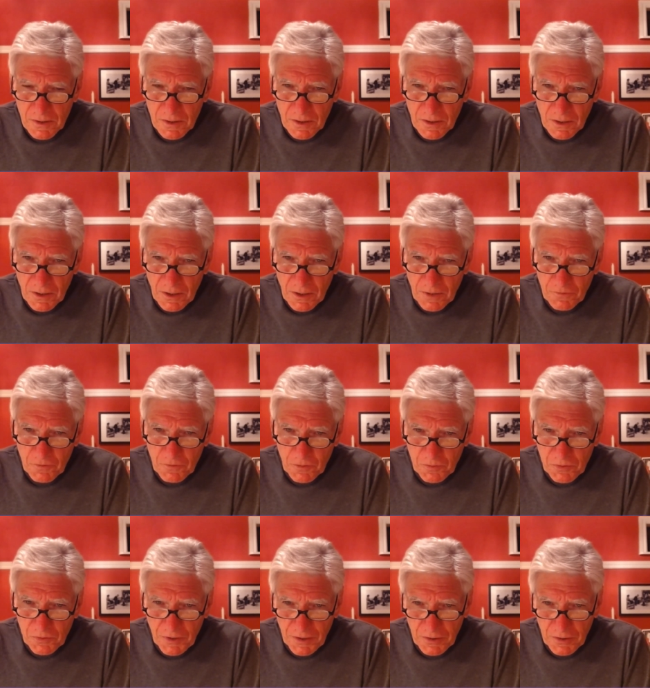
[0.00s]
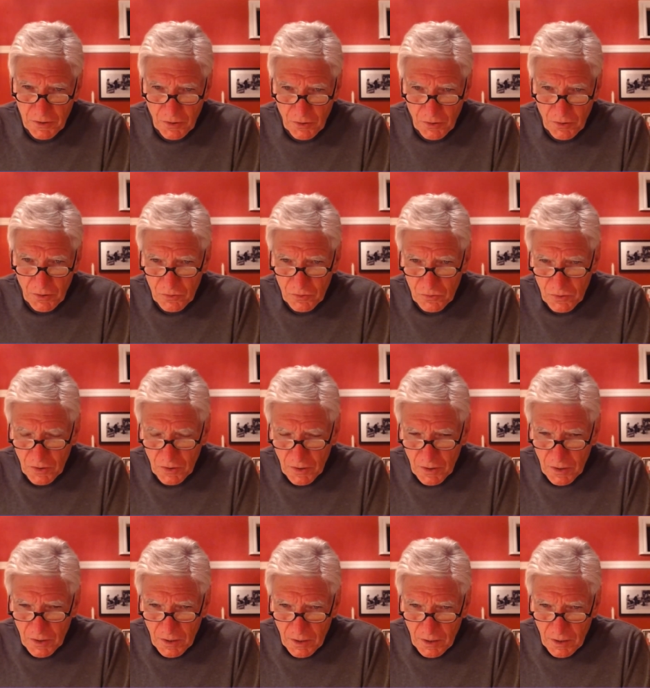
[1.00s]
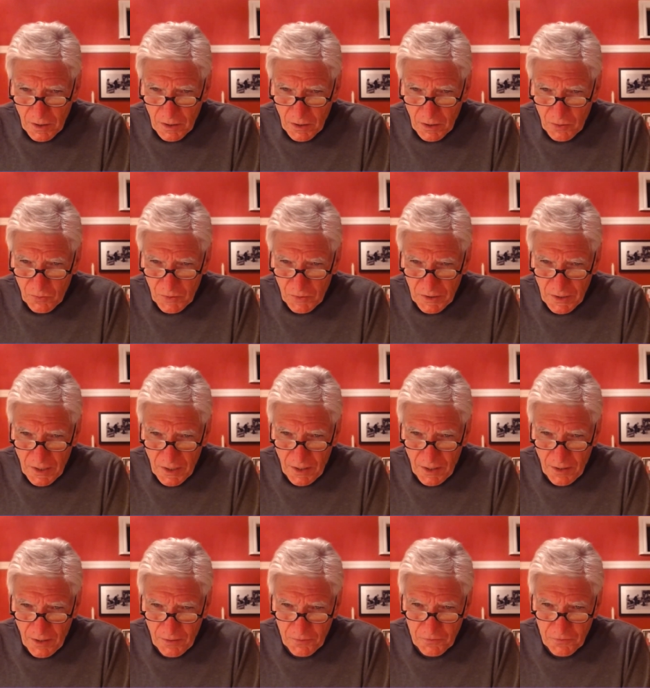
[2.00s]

Uh, for Plato, uh, we have